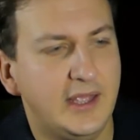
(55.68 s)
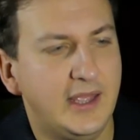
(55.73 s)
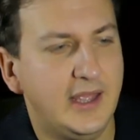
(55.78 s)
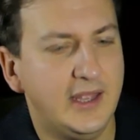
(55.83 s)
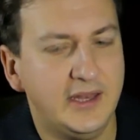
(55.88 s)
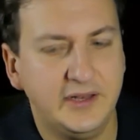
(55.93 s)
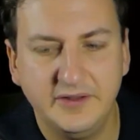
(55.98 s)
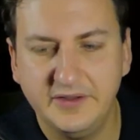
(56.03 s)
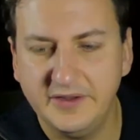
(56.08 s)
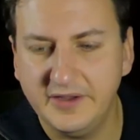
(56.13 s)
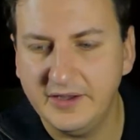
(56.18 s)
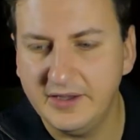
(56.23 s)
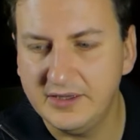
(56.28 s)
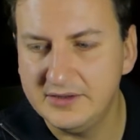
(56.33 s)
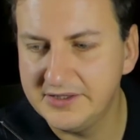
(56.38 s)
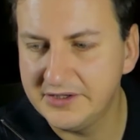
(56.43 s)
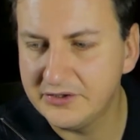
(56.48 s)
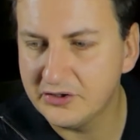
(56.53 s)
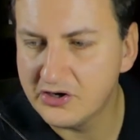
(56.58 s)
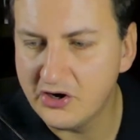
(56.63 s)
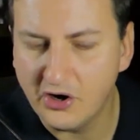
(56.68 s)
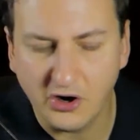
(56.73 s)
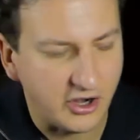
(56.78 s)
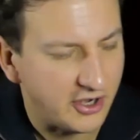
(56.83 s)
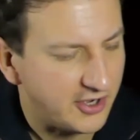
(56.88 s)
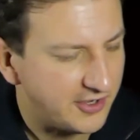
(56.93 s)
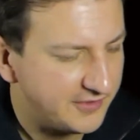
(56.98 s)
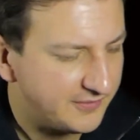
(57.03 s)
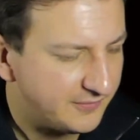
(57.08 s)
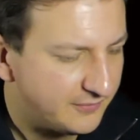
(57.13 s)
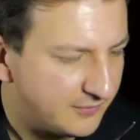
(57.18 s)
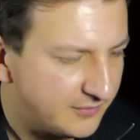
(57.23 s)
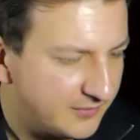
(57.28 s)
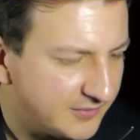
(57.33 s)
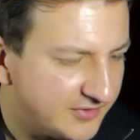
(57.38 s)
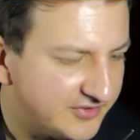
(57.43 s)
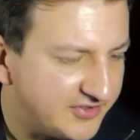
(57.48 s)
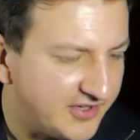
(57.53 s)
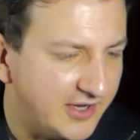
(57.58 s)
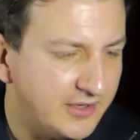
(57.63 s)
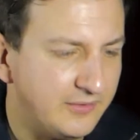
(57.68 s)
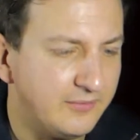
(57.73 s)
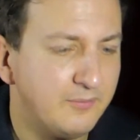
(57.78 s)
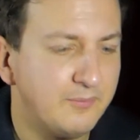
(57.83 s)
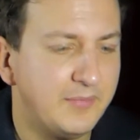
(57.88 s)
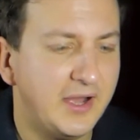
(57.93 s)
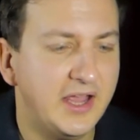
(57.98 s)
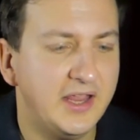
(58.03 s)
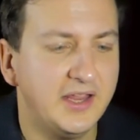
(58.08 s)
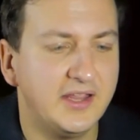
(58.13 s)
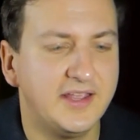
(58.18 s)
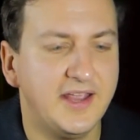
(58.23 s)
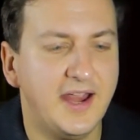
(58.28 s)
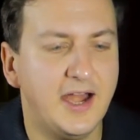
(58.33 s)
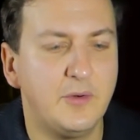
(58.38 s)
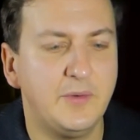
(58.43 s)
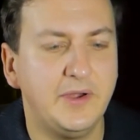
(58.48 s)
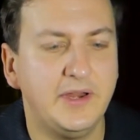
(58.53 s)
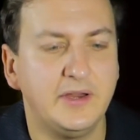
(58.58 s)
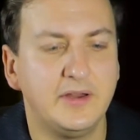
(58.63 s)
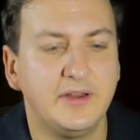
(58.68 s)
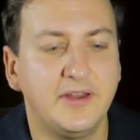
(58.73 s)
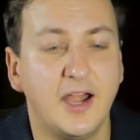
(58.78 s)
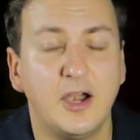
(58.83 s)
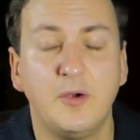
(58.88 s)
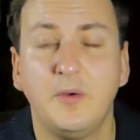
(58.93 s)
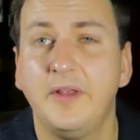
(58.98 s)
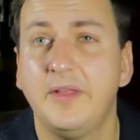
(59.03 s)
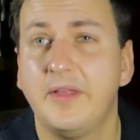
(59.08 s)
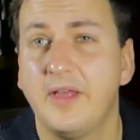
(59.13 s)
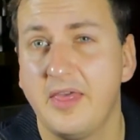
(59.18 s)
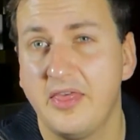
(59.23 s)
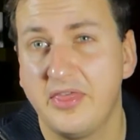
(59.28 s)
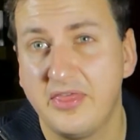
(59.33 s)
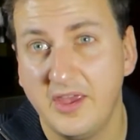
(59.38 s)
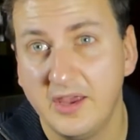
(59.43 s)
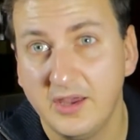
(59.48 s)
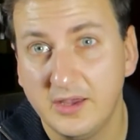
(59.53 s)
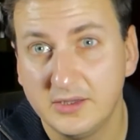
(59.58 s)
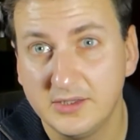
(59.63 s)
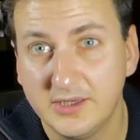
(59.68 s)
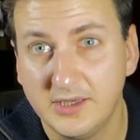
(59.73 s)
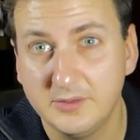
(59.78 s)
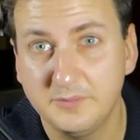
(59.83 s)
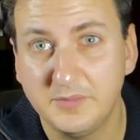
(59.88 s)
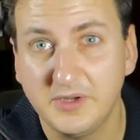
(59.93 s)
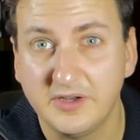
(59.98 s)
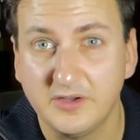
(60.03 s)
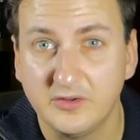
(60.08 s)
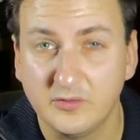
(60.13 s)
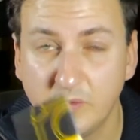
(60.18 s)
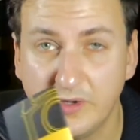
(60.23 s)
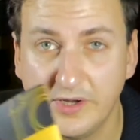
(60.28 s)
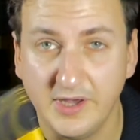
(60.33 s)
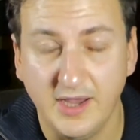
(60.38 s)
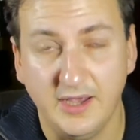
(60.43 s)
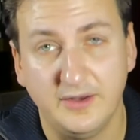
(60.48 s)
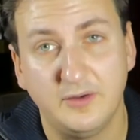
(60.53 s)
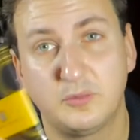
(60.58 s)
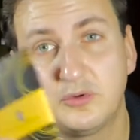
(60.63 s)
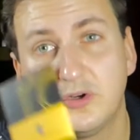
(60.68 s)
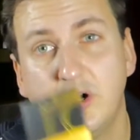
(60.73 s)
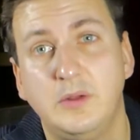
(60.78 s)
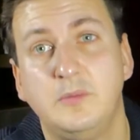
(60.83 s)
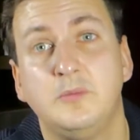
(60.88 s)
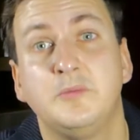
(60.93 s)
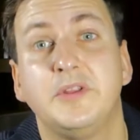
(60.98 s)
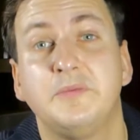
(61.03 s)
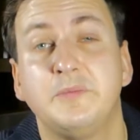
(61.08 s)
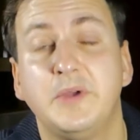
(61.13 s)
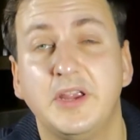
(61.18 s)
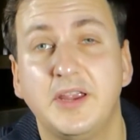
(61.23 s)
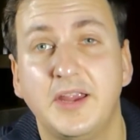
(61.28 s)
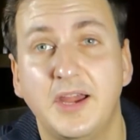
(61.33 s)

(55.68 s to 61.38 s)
And a little card signed by Gary. Gary, I thank a lot, because when I had a problem with my